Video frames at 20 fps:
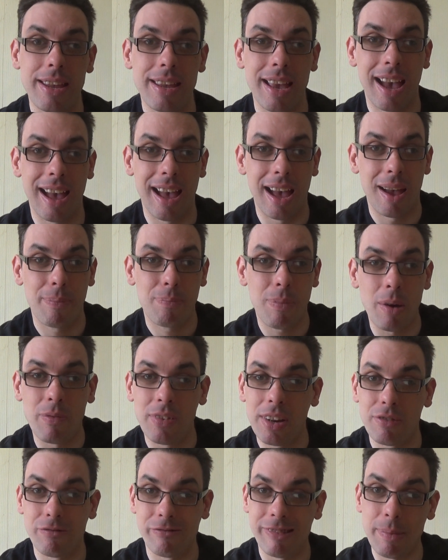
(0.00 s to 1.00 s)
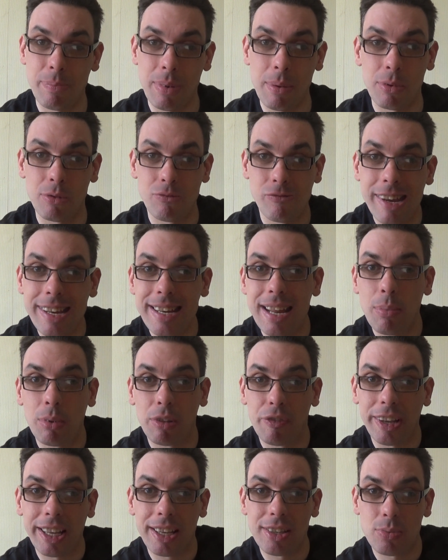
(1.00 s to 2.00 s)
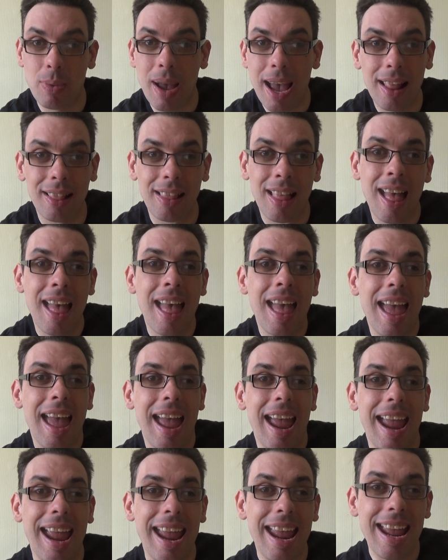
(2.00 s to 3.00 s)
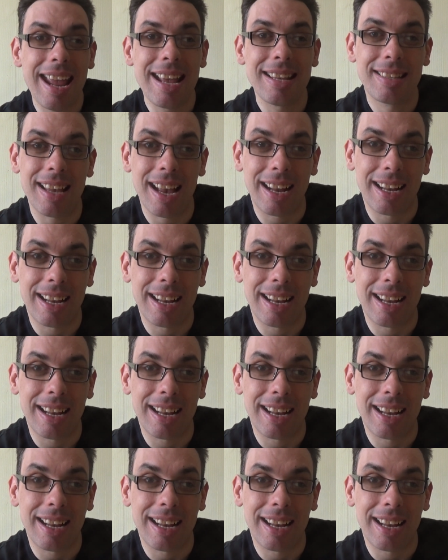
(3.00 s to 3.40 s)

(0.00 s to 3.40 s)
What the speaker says: hopefully the people who read it will think as well, is a